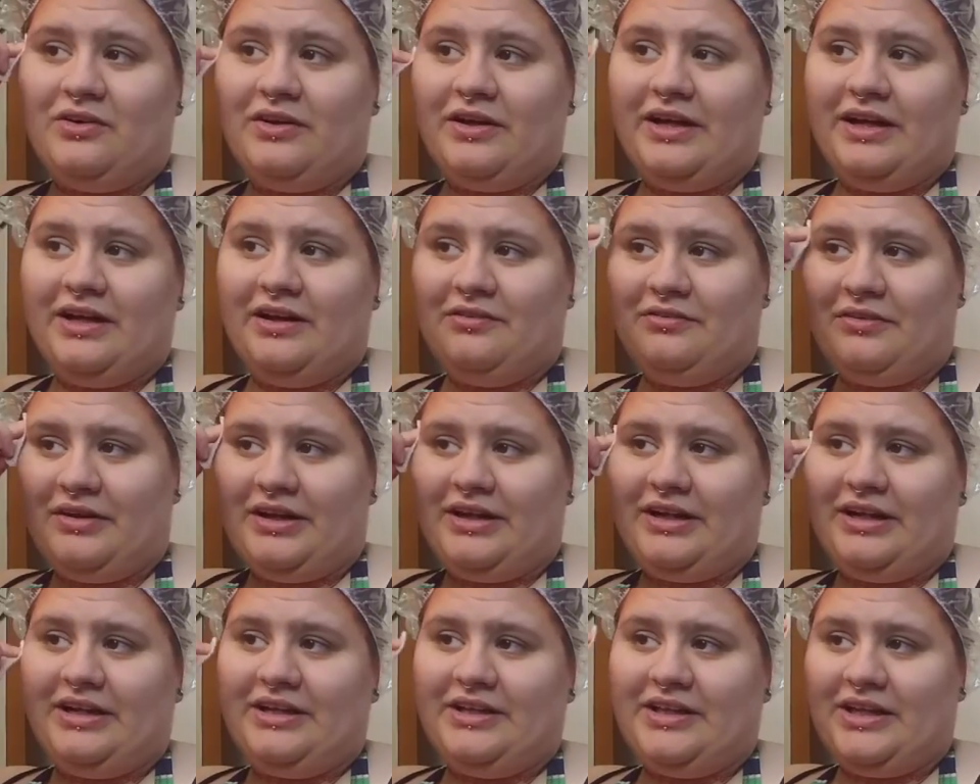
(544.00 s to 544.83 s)
don't have
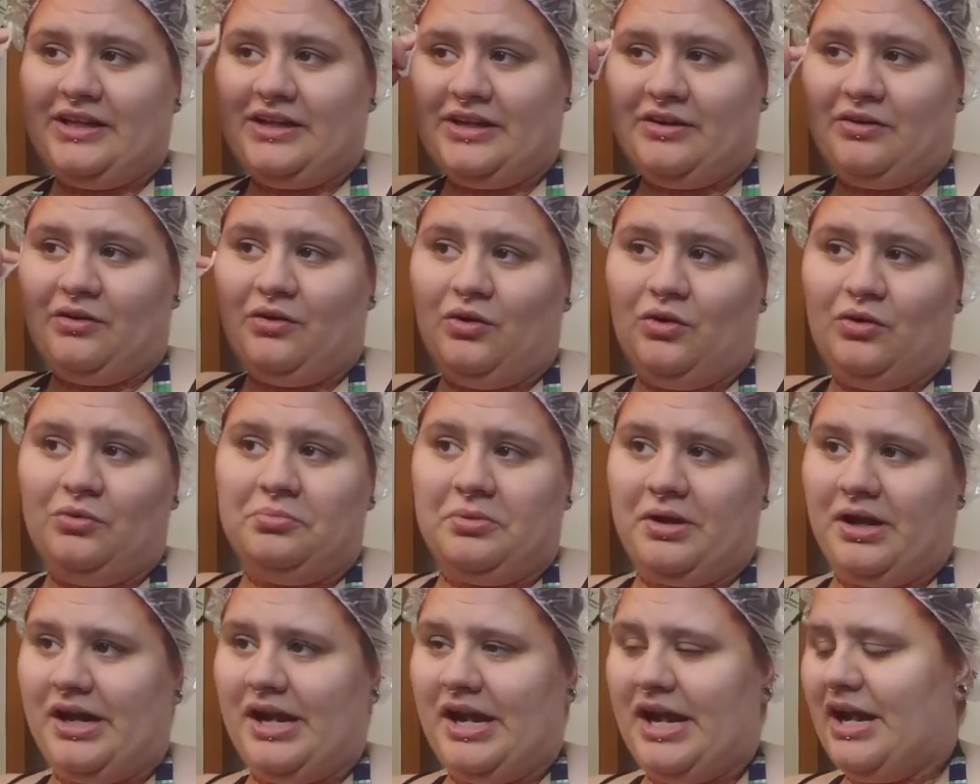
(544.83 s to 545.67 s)
anything that will
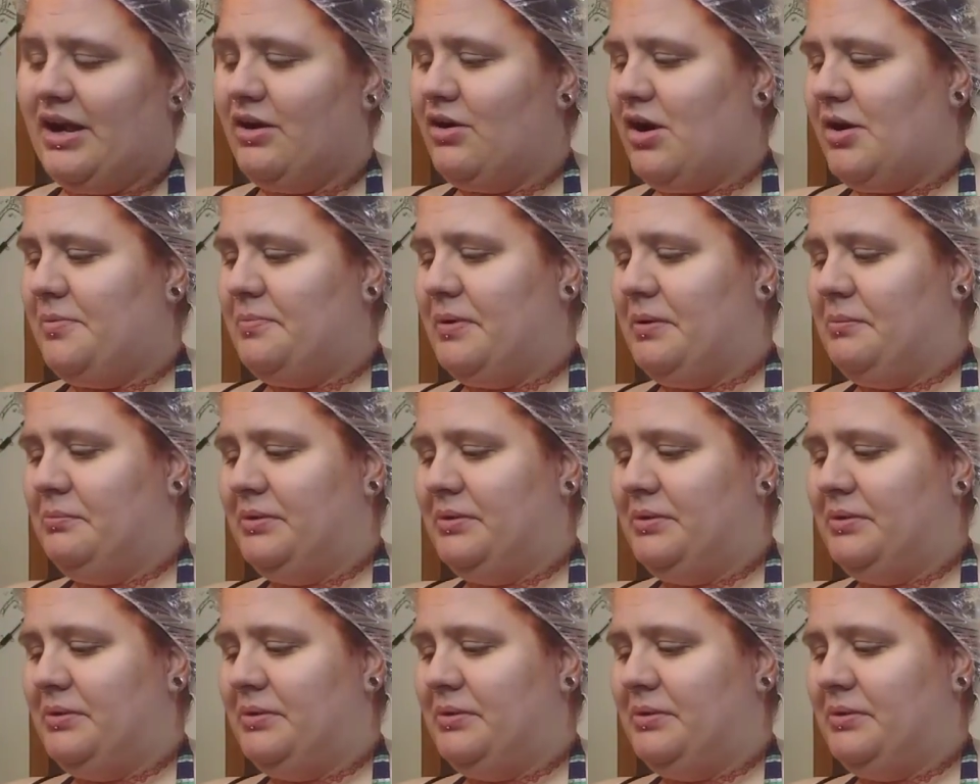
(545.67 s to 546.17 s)
hold my hair up.